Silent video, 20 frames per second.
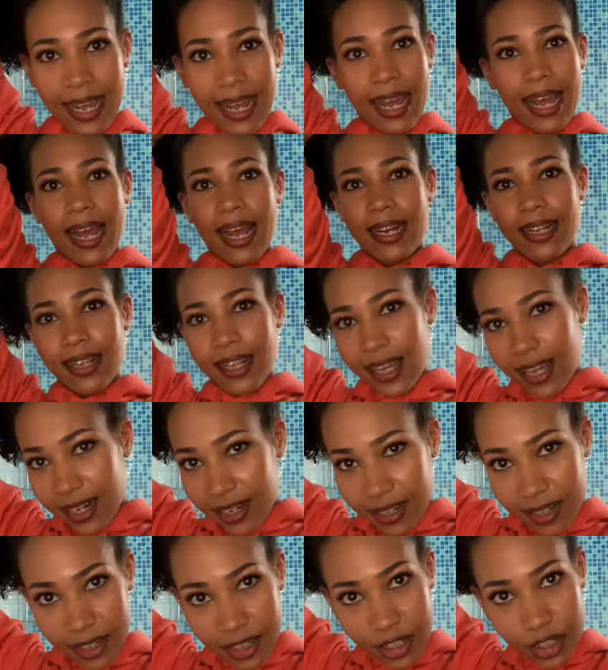and
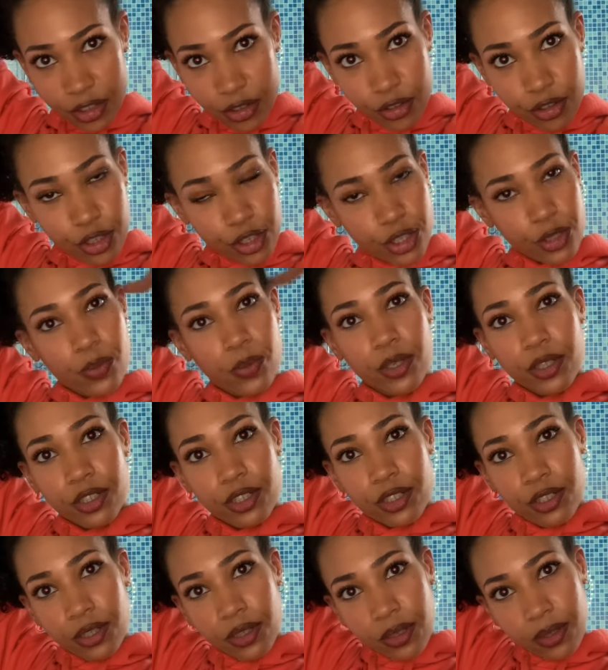then you just want
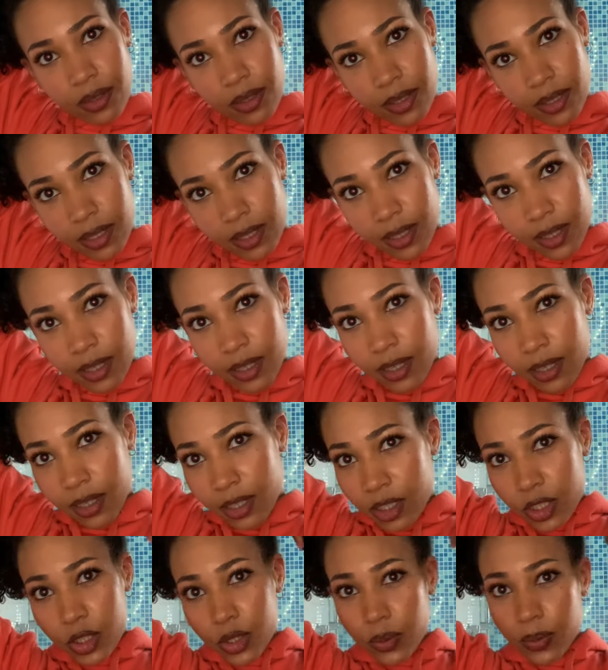to
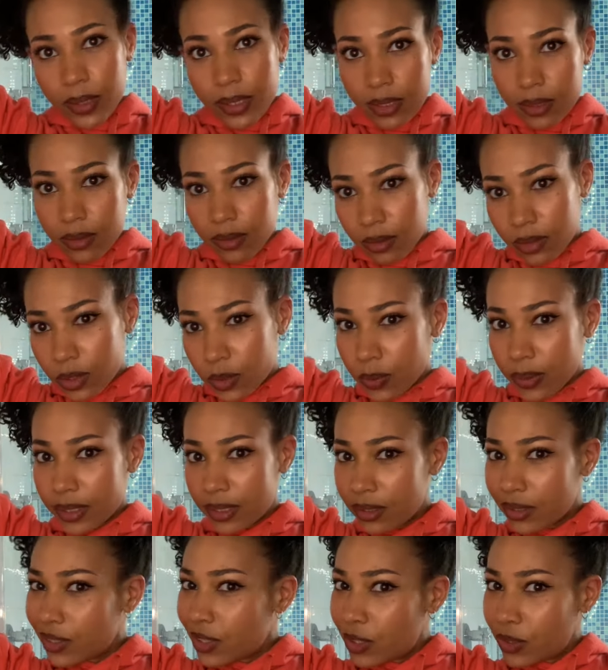twizzle,
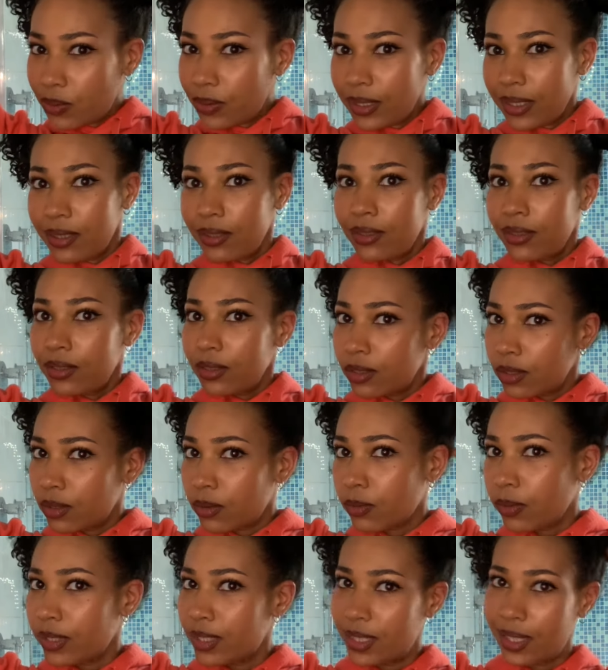twizzle, twizzle.
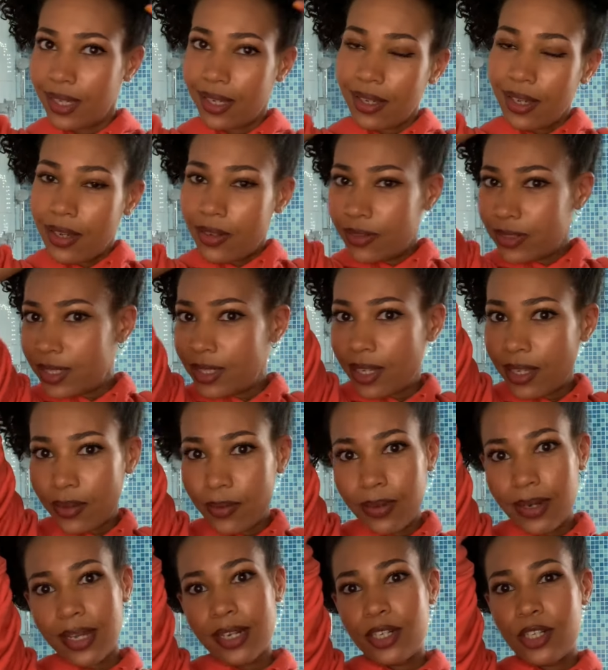What is it? What's another
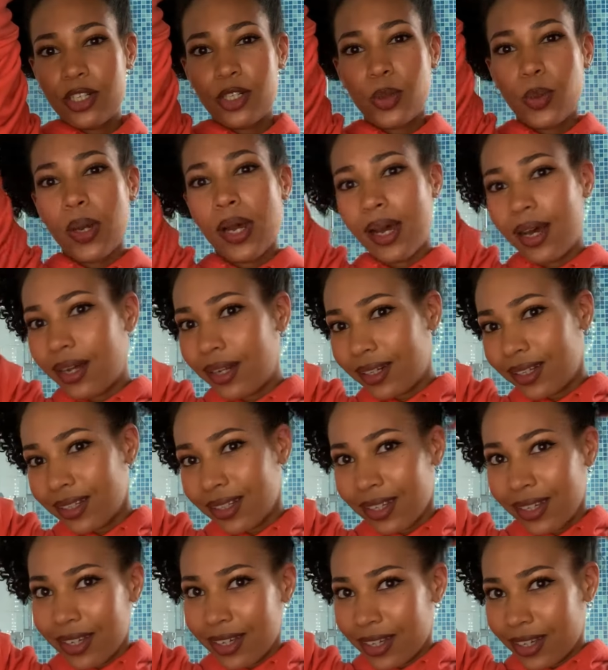word? Twirl.
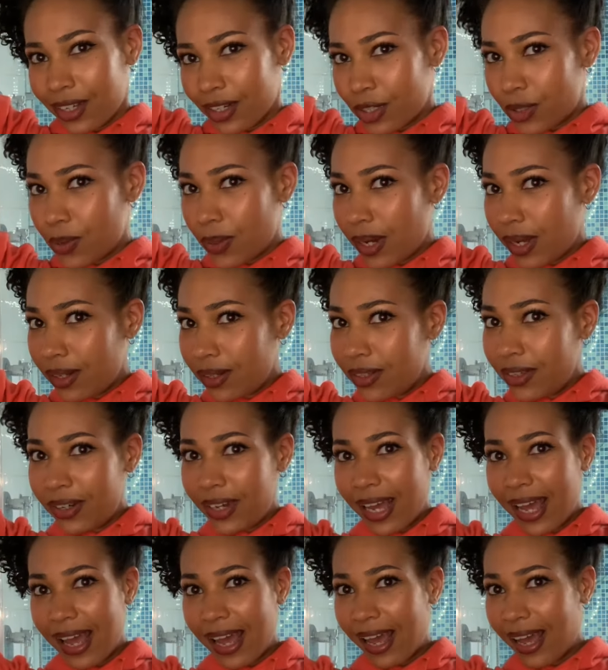Twirl your
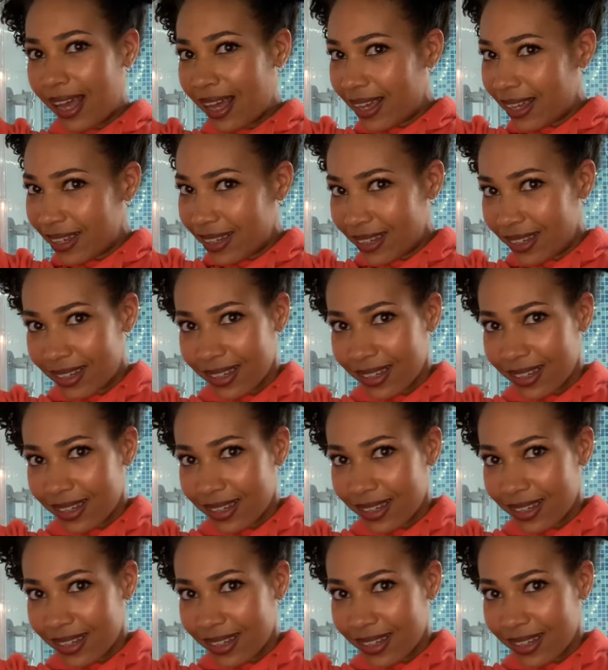hair